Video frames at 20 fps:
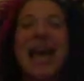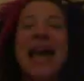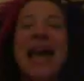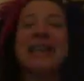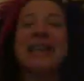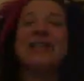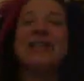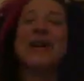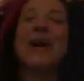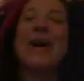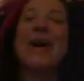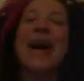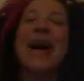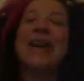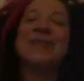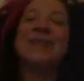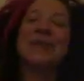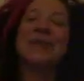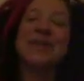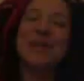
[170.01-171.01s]
And so
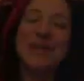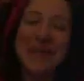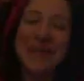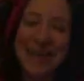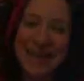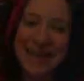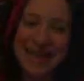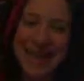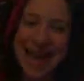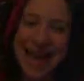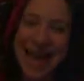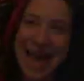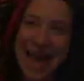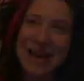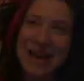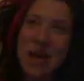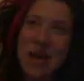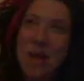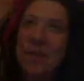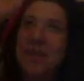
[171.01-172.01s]
as you're doing that,
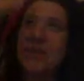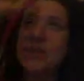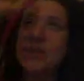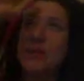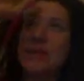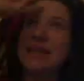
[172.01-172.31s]
you